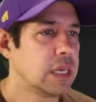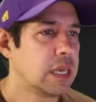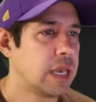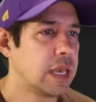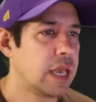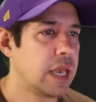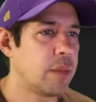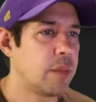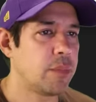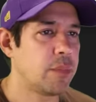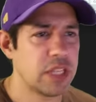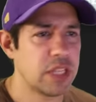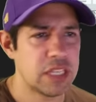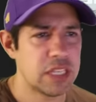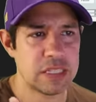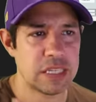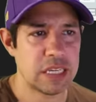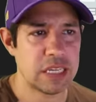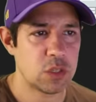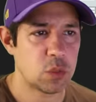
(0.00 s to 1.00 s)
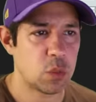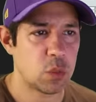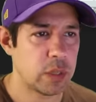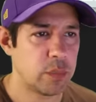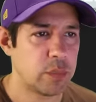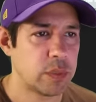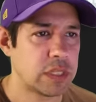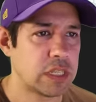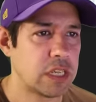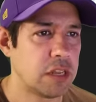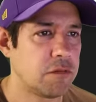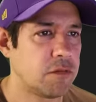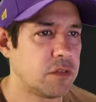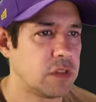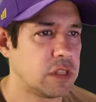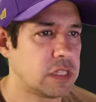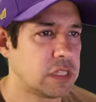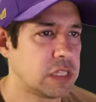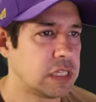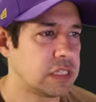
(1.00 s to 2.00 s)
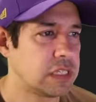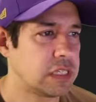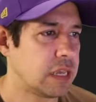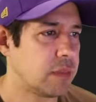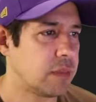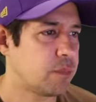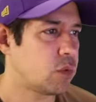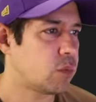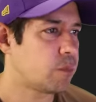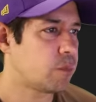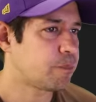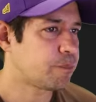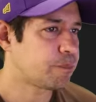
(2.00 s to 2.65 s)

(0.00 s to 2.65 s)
But let's say 20% for this example.